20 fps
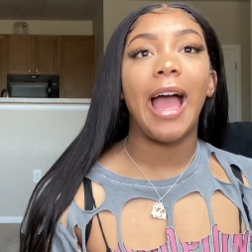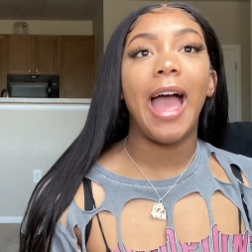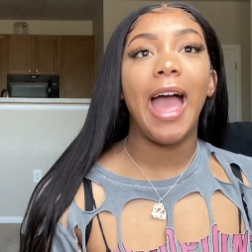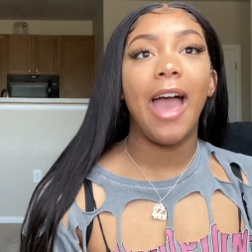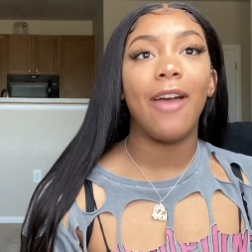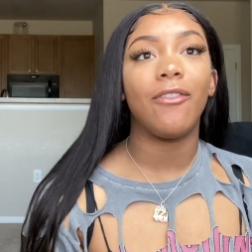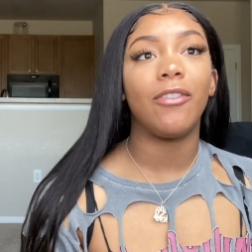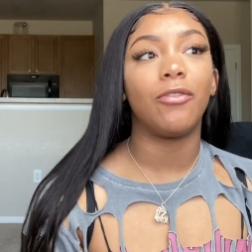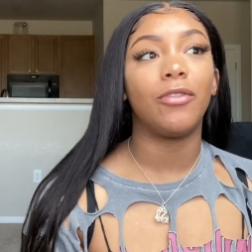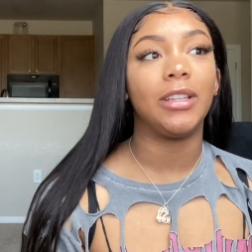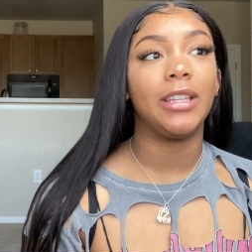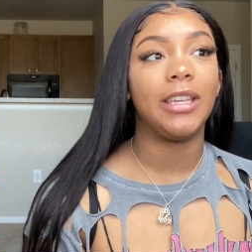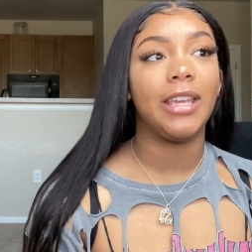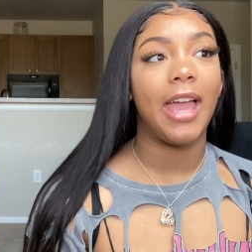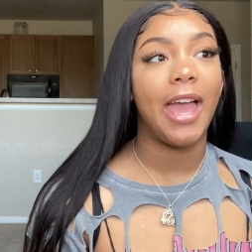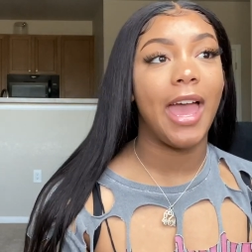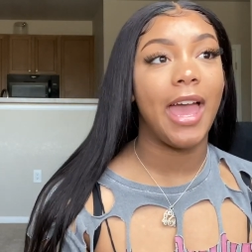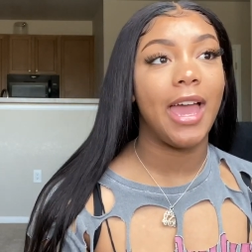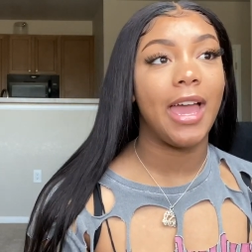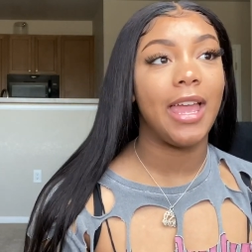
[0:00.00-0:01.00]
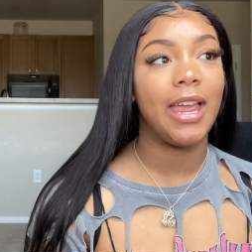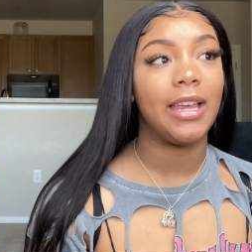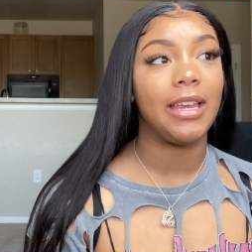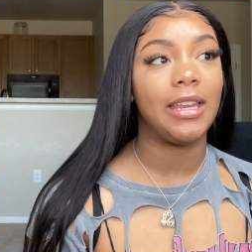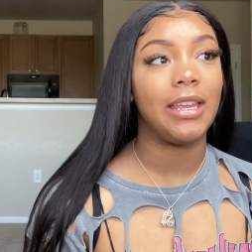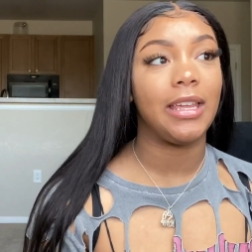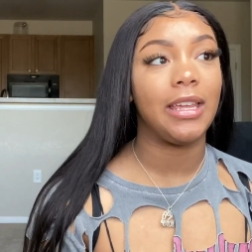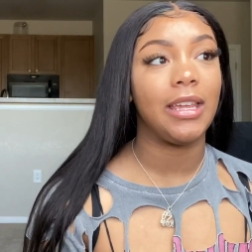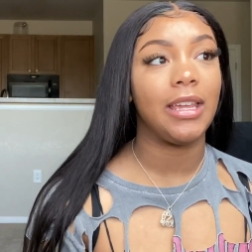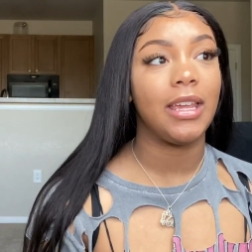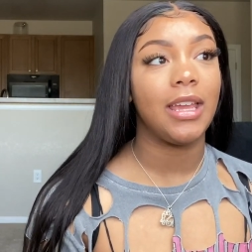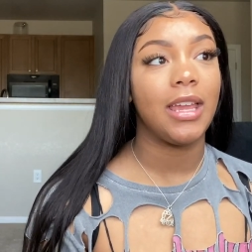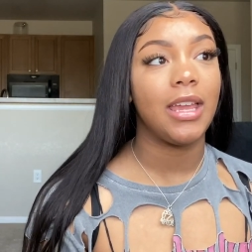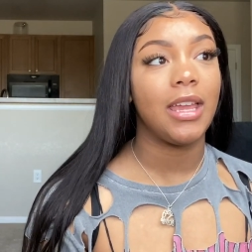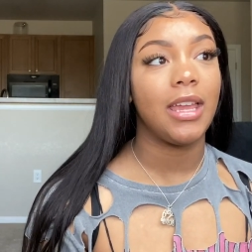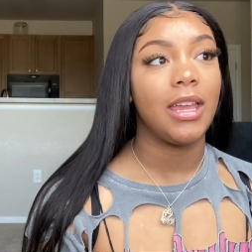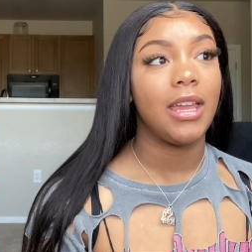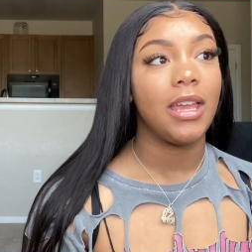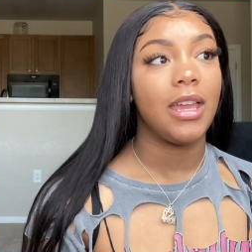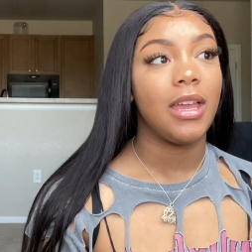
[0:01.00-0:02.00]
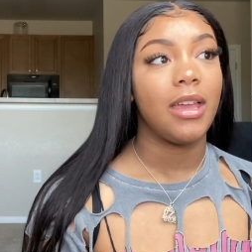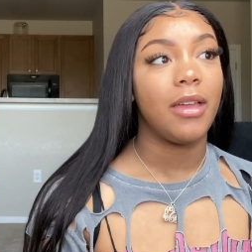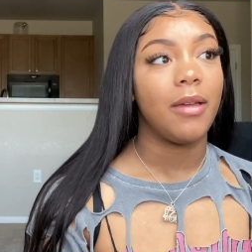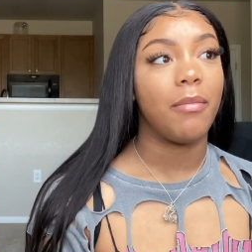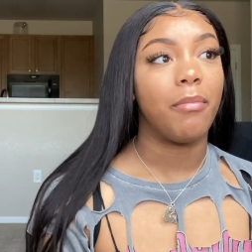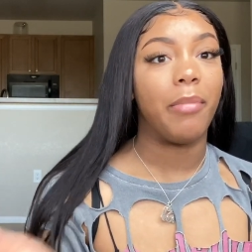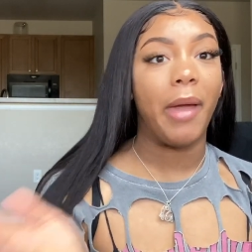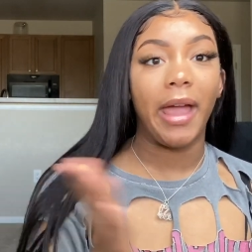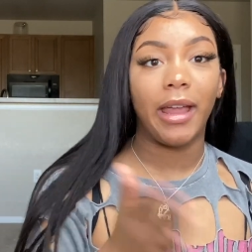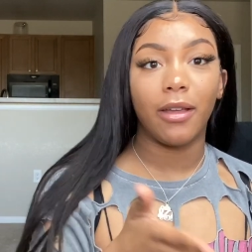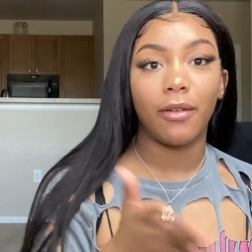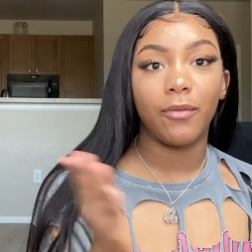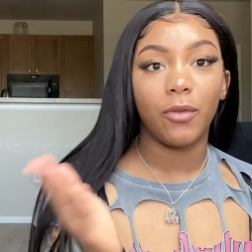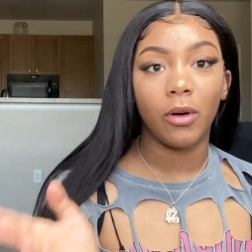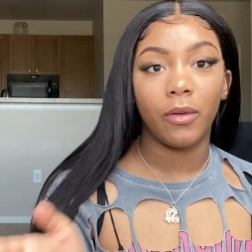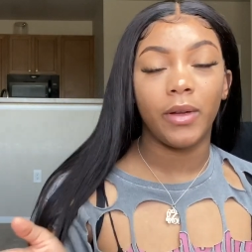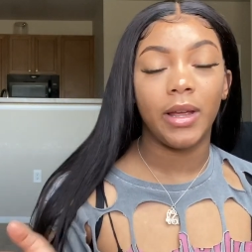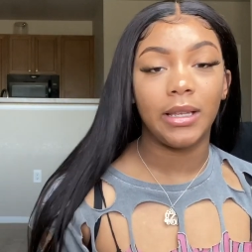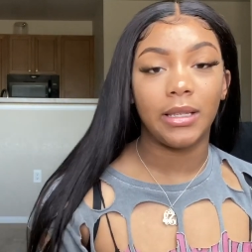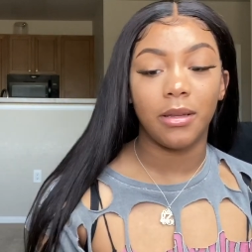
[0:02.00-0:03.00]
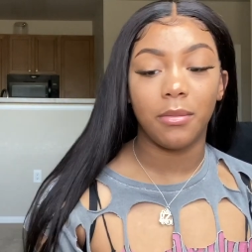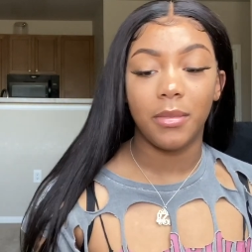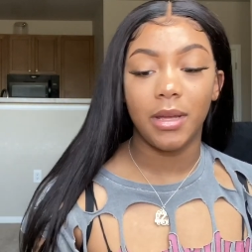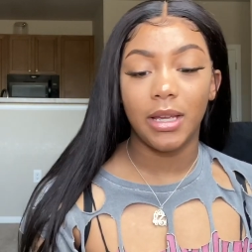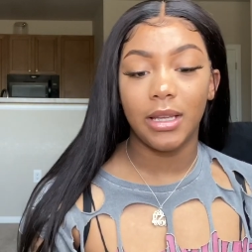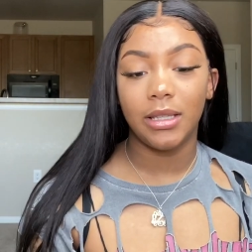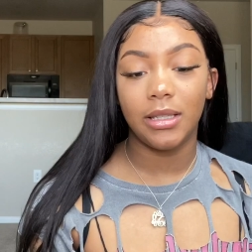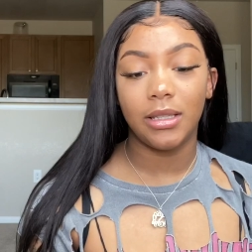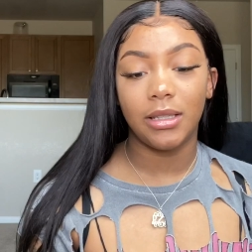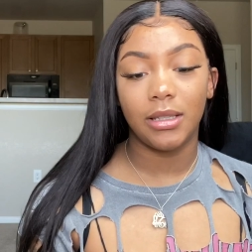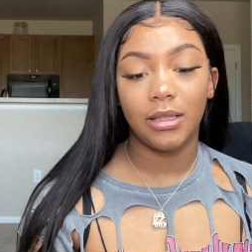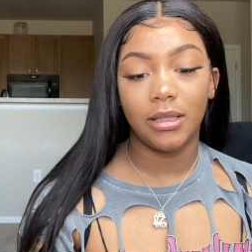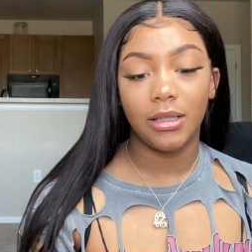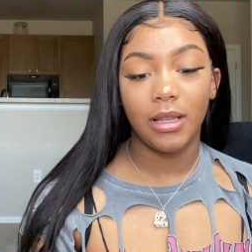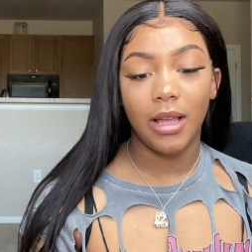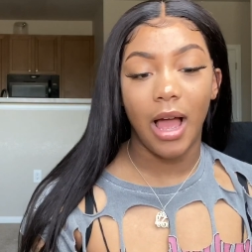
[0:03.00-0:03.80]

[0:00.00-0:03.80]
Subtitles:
haven't really had any back and forth hit to miss.